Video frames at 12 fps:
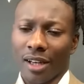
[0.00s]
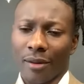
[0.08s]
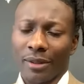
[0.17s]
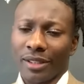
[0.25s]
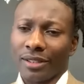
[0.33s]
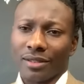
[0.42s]
I
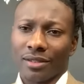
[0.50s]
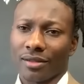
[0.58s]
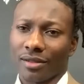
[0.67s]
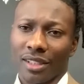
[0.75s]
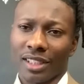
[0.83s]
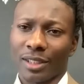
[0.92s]
mean, it,
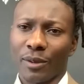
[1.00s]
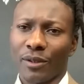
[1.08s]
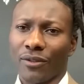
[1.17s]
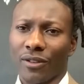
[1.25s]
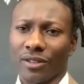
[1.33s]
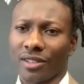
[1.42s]
it speaks
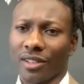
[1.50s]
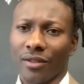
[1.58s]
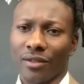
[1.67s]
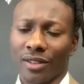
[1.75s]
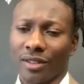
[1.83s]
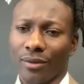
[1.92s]
for
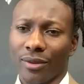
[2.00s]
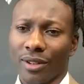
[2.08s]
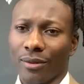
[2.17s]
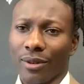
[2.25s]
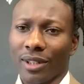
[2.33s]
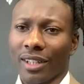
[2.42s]
itself that
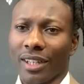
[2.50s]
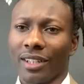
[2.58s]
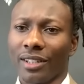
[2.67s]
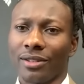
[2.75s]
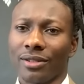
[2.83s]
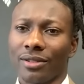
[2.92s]
what what can
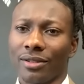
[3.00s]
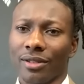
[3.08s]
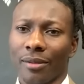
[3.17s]
he do?